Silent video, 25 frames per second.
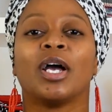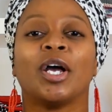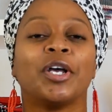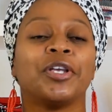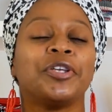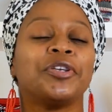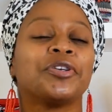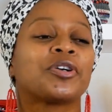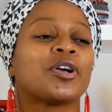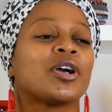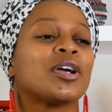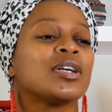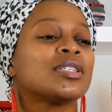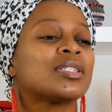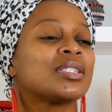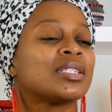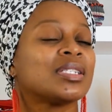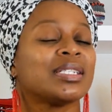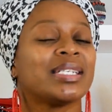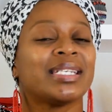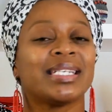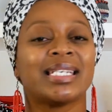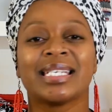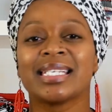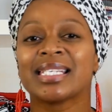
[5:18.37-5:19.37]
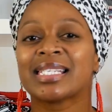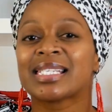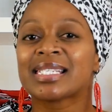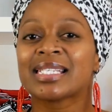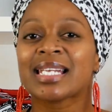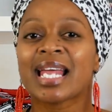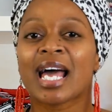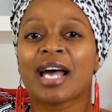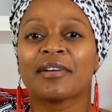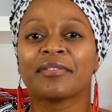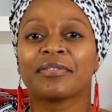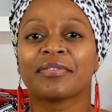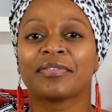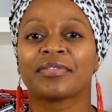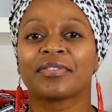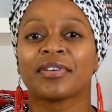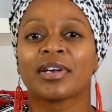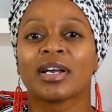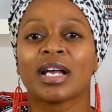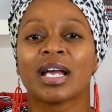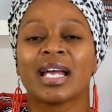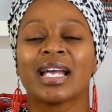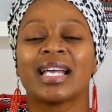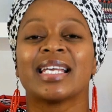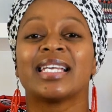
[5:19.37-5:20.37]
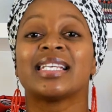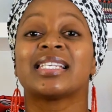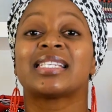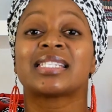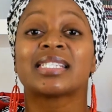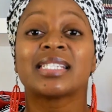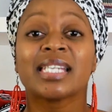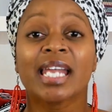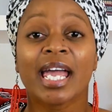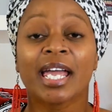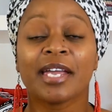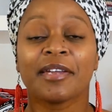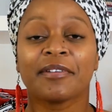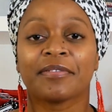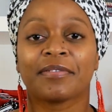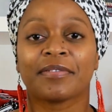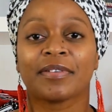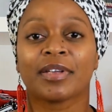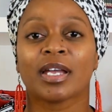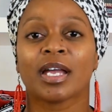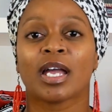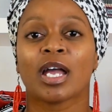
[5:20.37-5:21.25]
you're going to need isnaf, isnave.